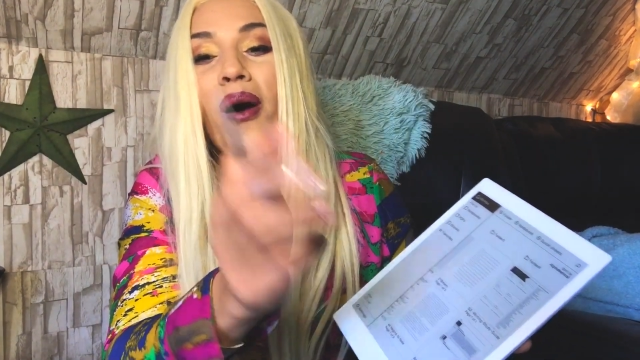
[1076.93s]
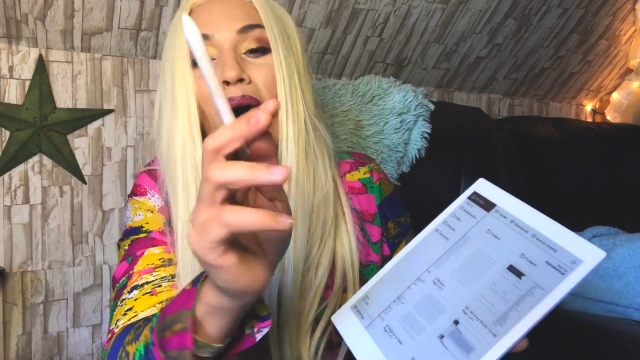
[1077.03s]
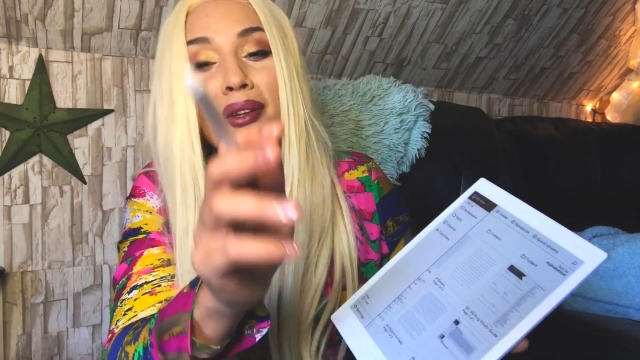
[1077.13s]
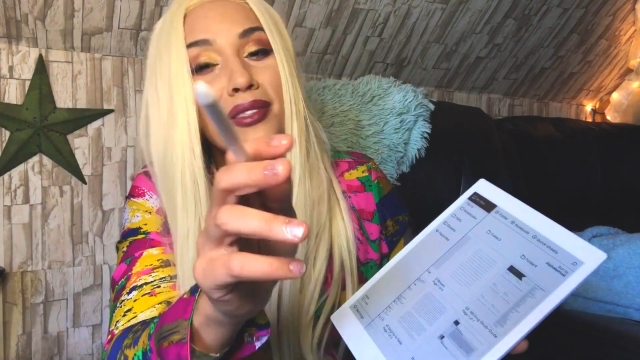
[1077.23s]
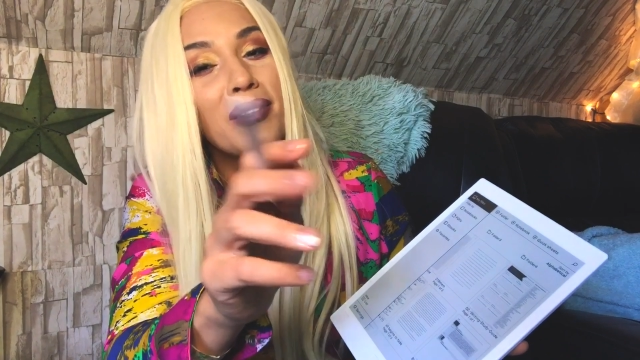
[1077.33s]

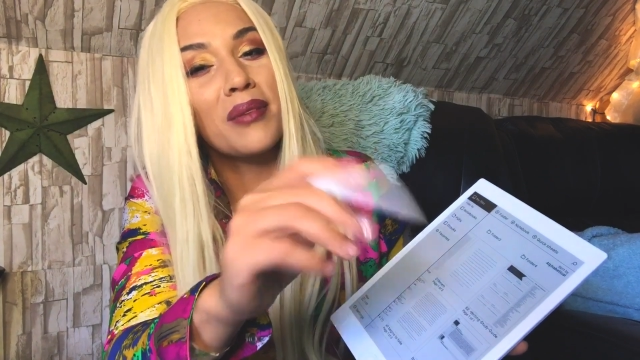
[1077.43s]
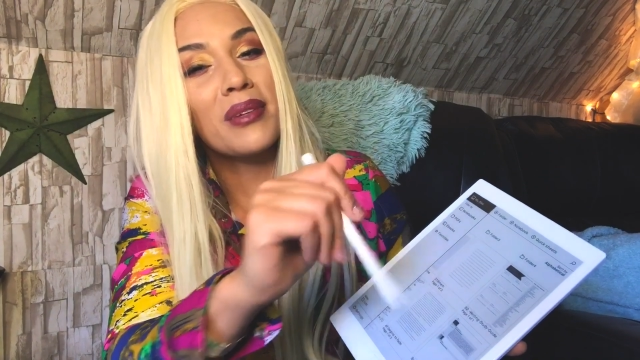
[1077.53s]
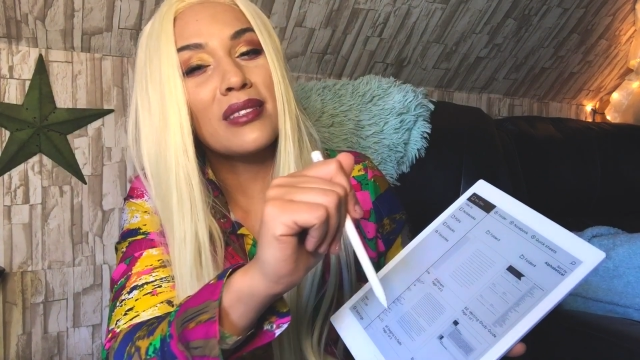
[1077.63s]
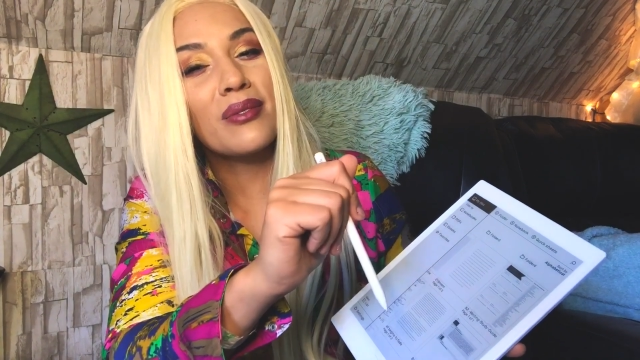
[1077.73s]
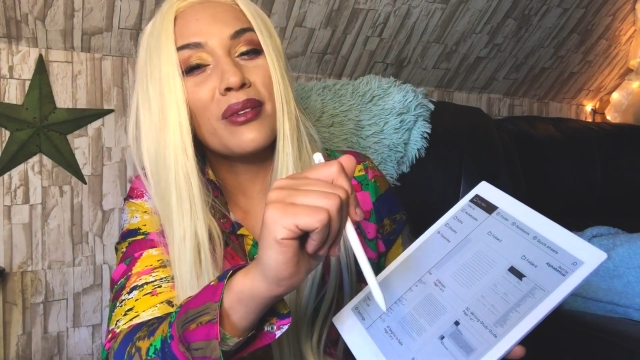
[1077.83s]
Also, that
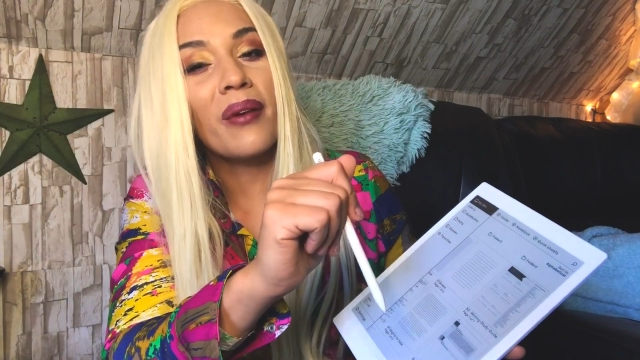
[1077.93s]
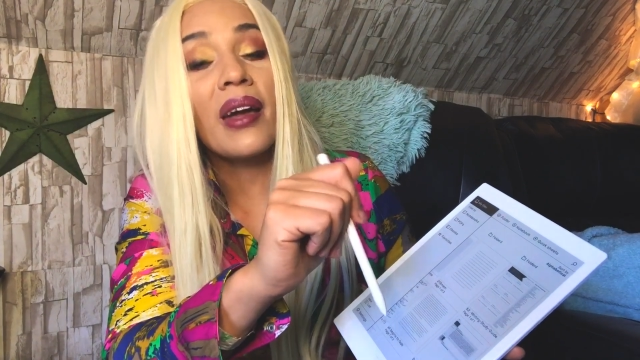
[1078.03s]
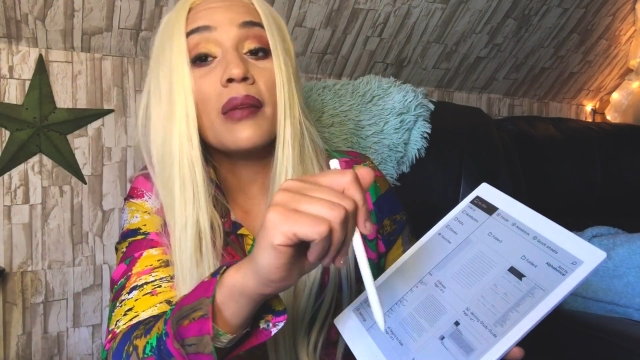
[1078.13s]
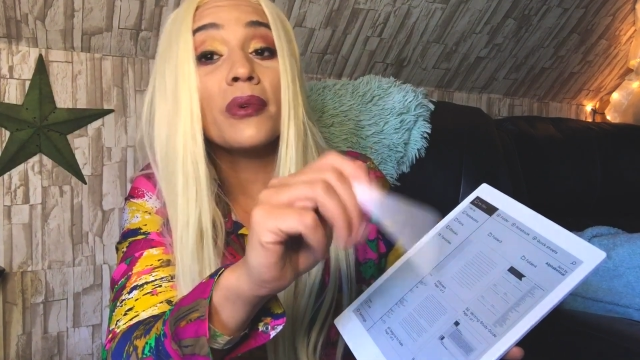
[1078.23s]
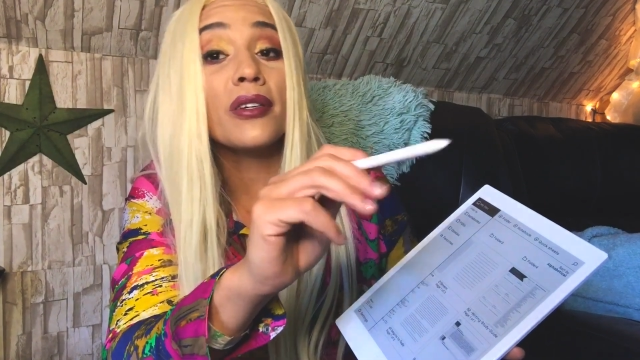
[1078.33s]
means when you write a
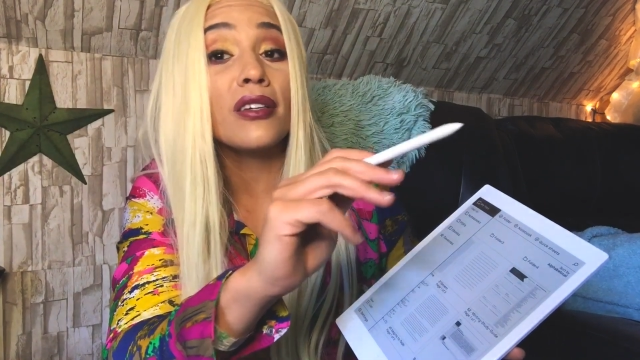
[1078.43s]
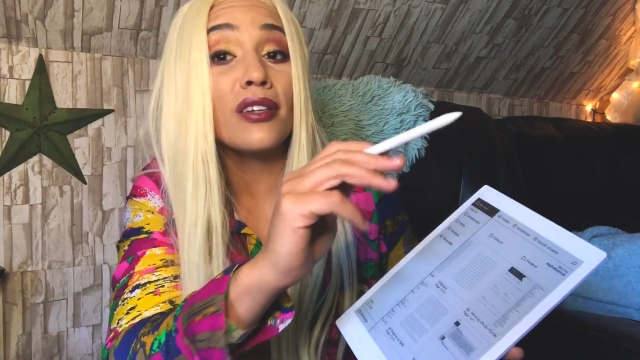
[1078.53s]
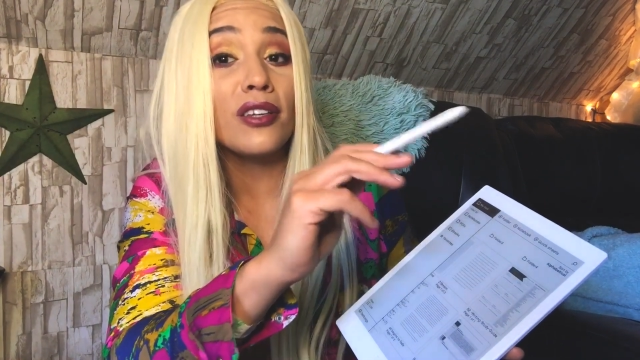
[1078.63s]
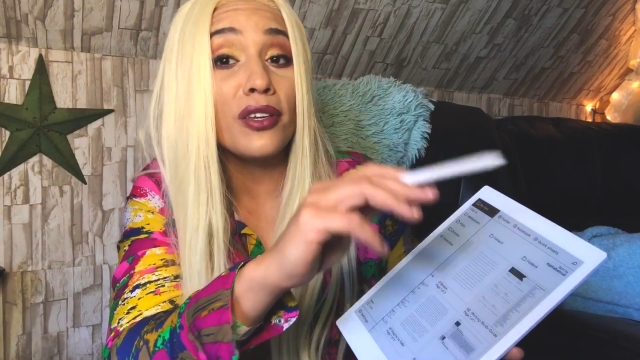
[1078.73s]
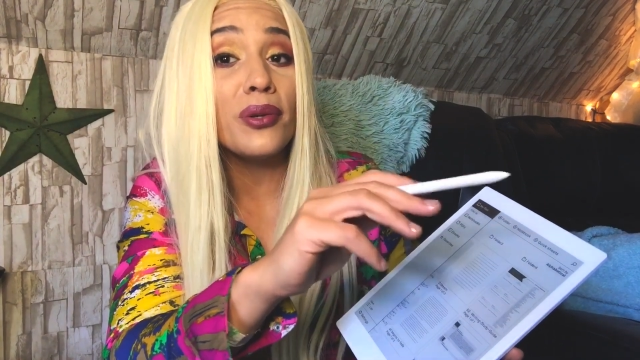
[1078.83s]
book,
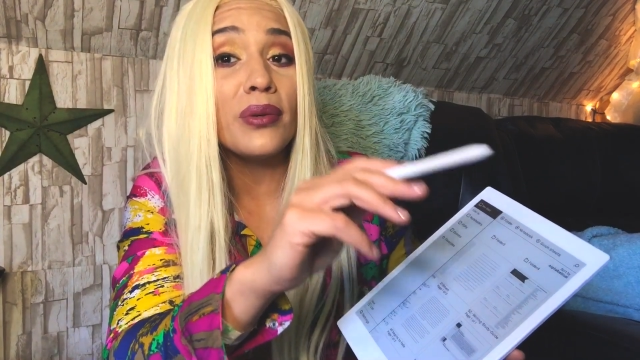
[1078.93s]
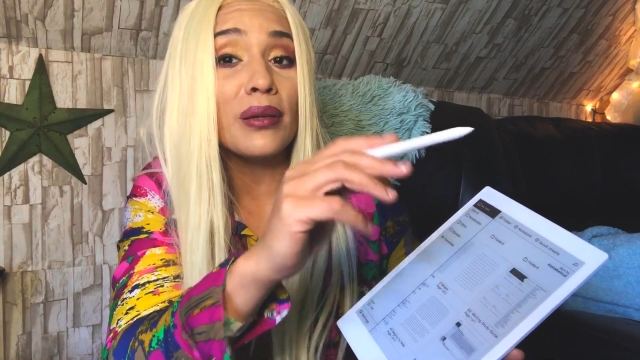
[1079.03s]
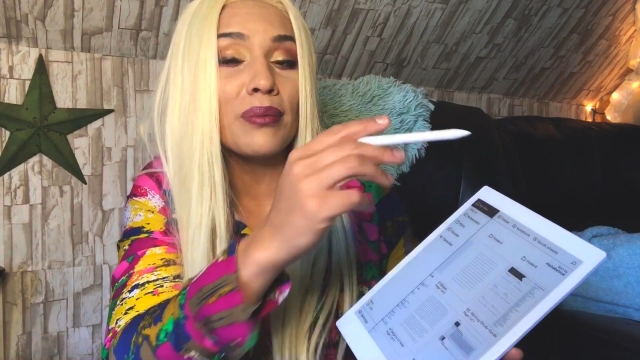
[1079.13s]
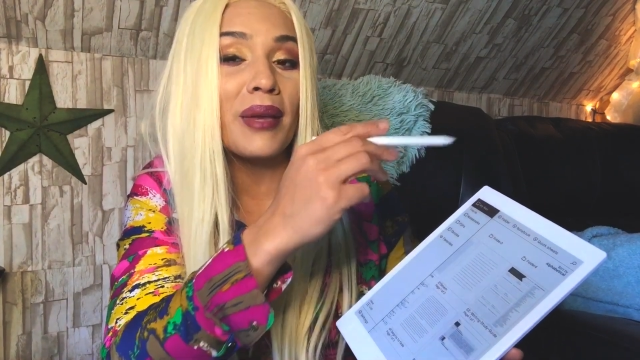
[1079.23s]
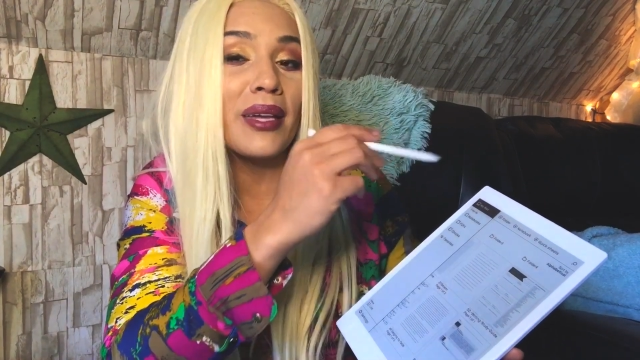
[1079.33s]
you can
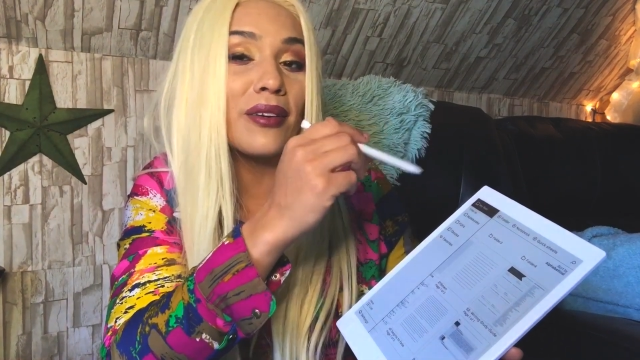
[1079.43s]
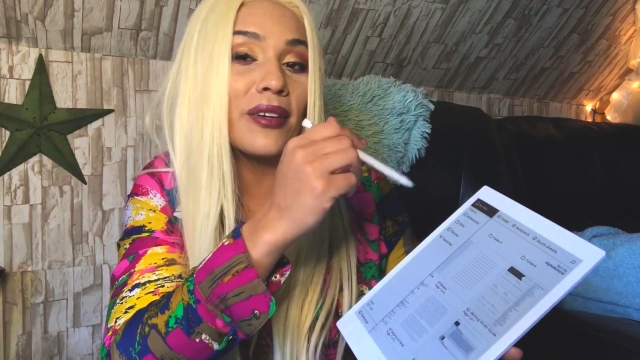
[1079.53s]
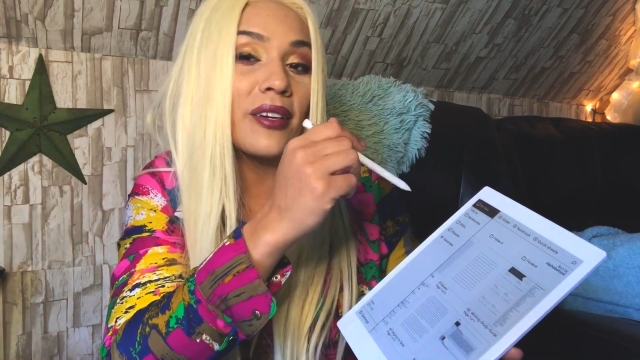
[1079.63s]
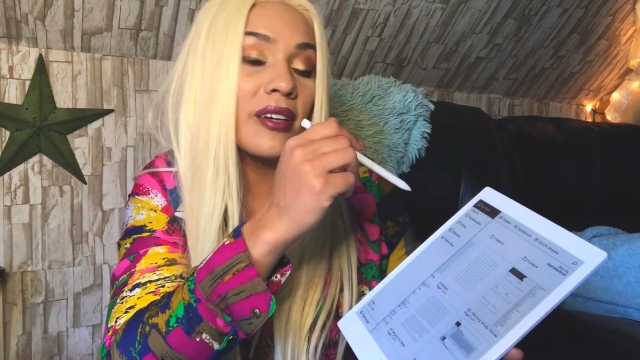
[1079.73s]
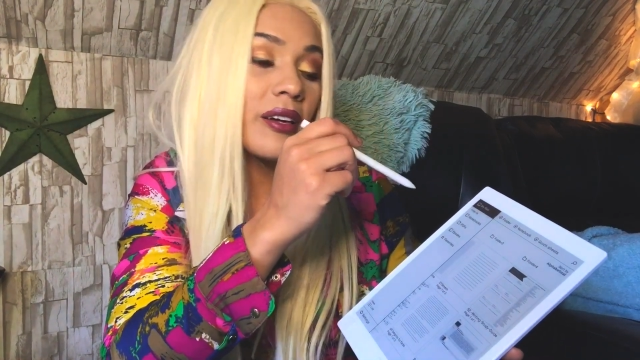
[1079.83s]
make your